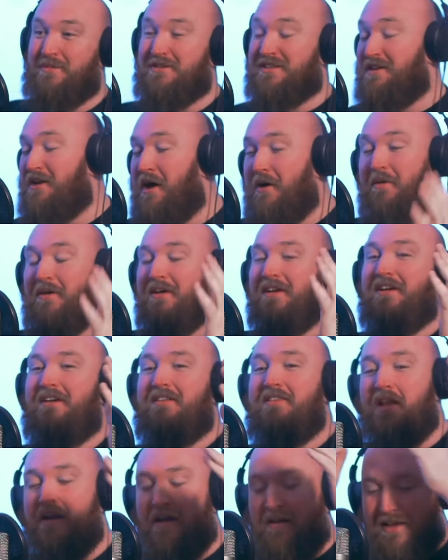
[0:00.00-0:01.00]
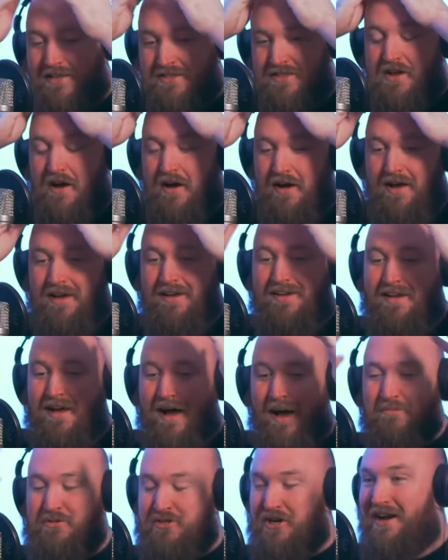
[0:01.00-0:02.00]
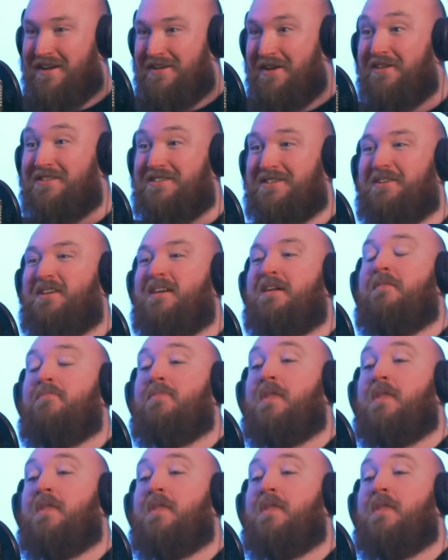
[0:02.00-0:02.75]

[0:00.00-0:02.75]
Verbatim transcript: I was like no no no that's not I'm trying not to.